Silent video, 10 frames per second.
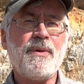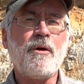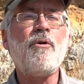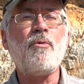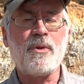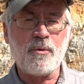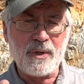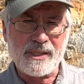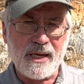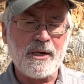who that we
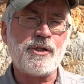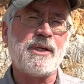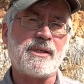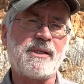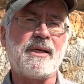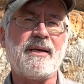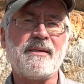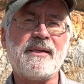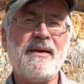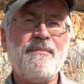say Jesus
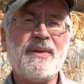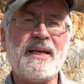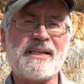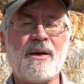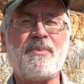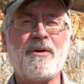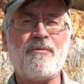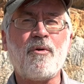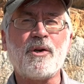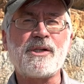is something
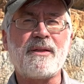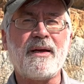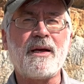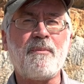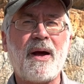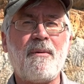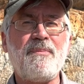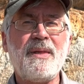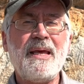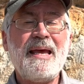for us to think about.
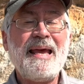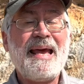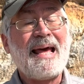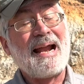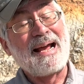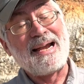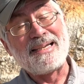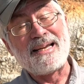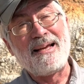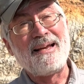And I got to
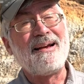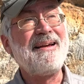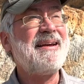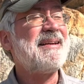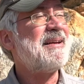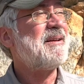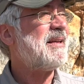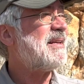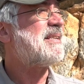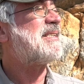tell you, in
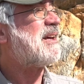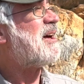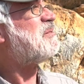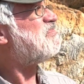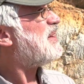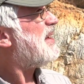this sun